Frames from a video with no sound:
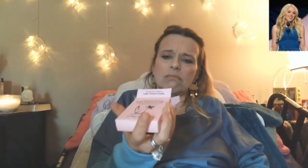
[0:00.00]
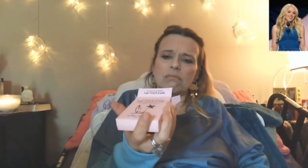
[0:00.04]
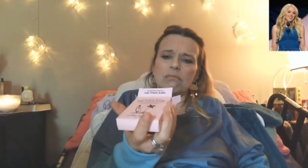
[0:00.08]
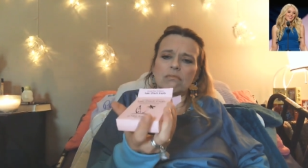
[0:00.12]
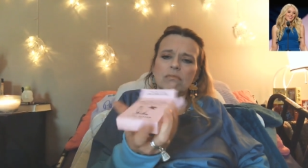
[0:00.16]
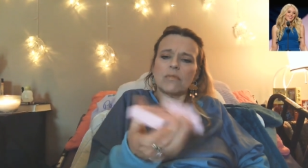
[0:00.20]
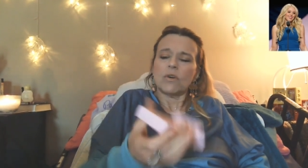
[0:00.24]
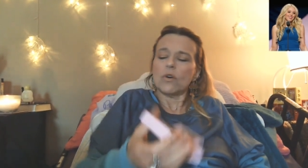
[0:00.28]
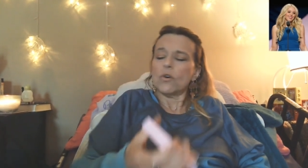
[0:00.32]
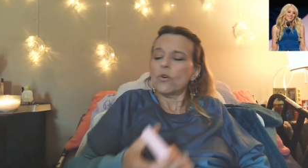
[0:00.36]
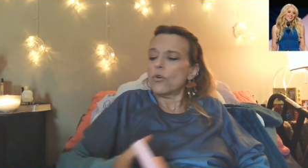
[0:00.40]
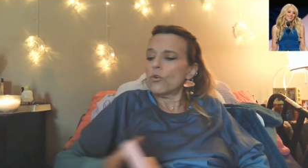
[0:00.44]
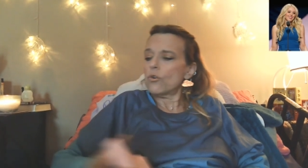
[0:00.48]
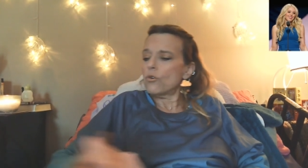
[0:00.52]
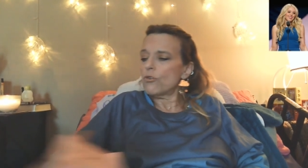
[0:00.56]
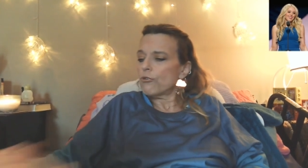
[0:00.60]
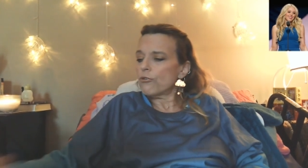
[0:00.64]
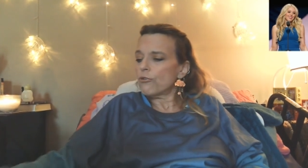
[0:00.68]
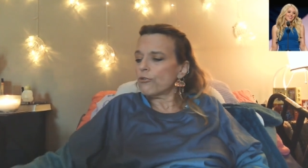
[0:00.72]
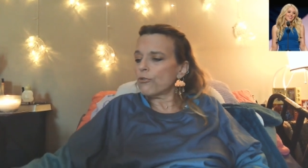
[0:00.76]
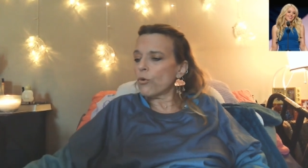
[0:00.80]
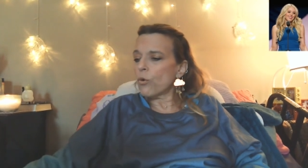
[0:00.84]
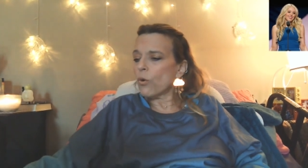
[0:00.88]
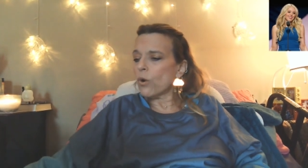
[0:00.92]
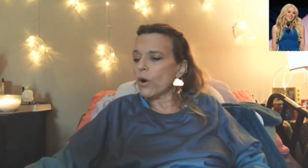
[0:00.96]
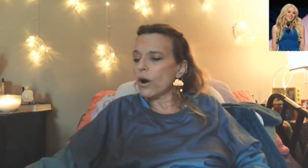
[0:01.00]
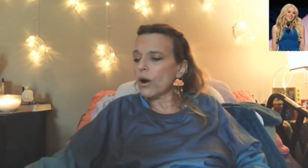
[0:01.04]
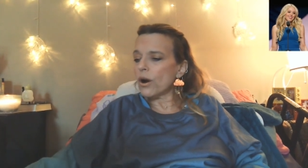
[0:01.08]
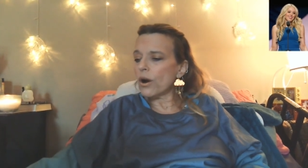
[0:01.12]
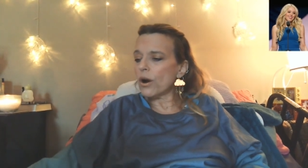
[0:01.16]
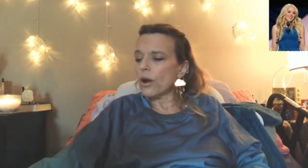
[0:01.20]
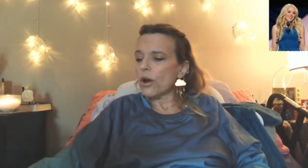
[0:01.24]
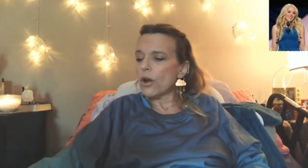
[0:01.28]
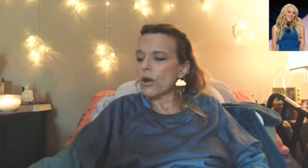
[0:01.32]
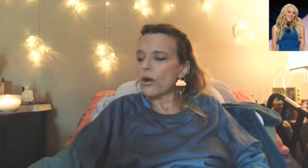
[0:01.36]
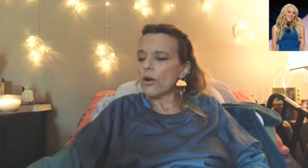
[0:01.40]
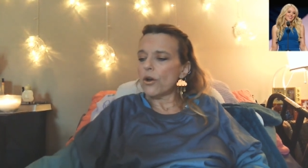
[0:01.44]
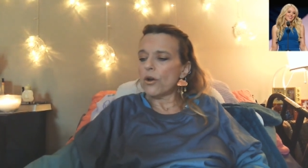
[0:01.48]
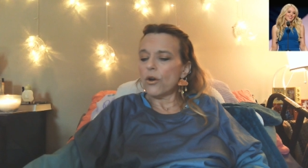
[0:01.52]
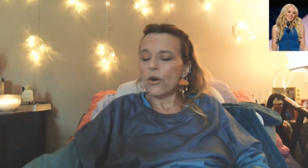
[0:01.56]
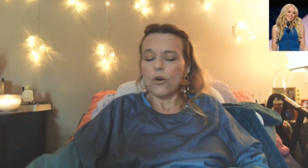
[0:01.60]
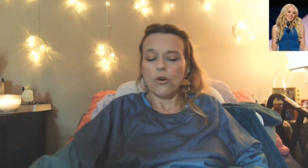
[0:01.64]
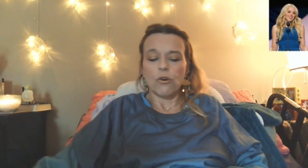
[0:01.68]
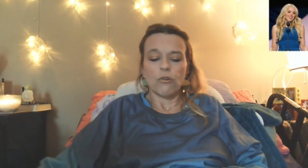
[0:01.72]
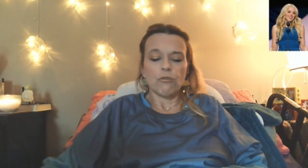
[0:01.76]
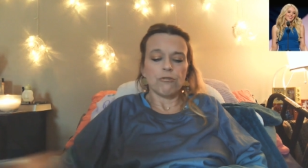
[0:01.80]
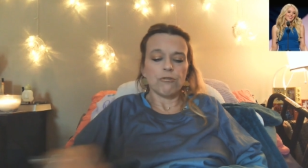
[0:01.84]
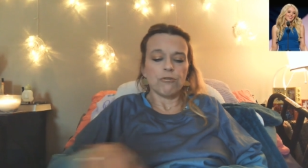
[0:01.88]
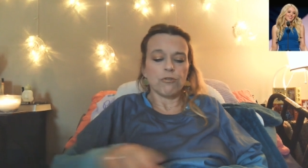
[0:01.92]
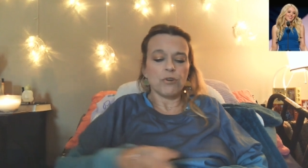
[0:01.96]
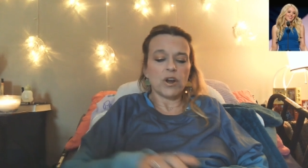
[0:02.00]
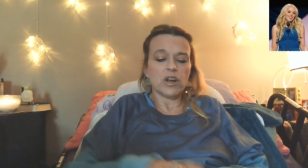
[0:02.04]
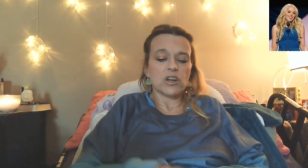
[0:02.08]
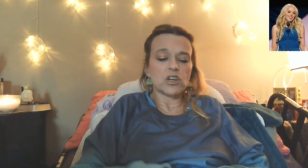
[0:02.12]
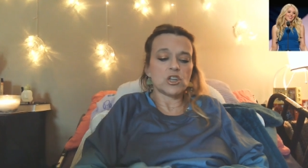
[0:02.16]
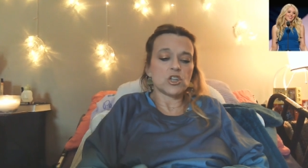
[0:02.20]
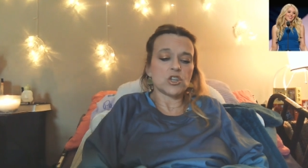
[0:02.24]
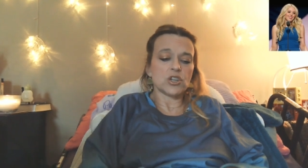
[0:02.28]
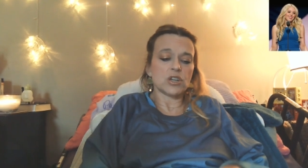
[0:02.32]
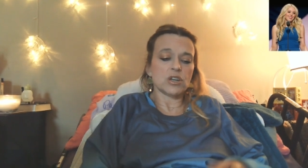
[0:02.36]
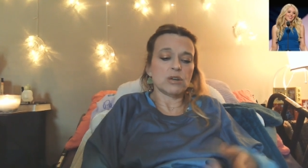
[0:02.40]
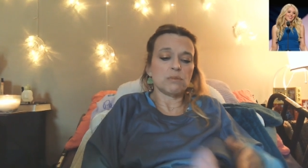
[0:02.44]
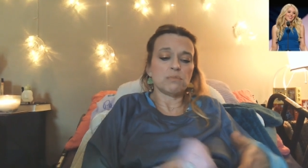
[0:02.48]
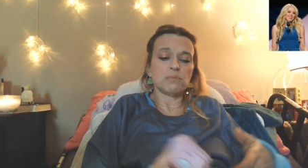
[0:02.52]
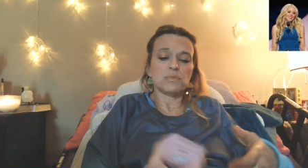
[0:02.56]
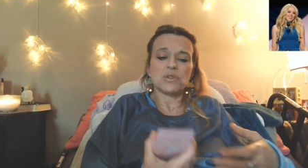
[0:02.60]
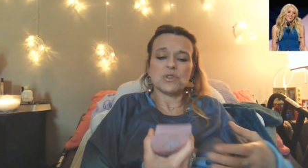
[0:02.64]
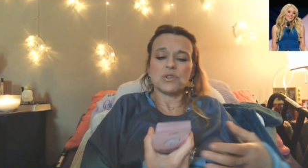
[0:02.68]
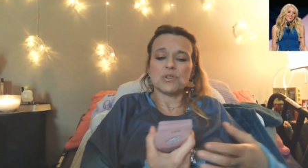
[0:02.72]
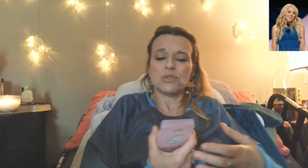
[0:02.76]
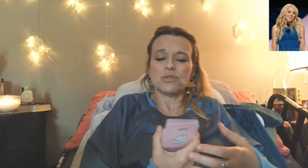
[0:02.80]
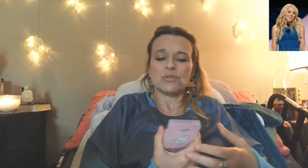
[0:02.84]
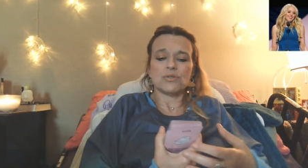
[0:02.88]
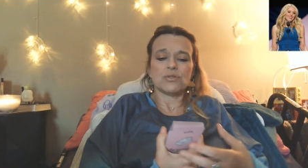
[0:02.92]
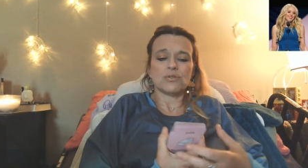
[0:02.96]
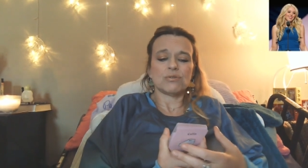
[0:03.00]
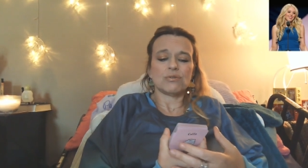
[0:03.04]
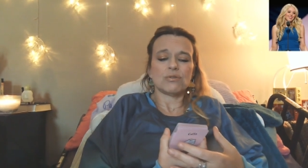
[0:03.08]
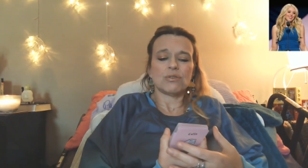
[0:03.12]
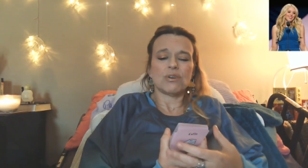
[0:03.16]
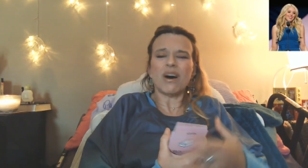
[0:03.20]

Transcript: for friendships uh,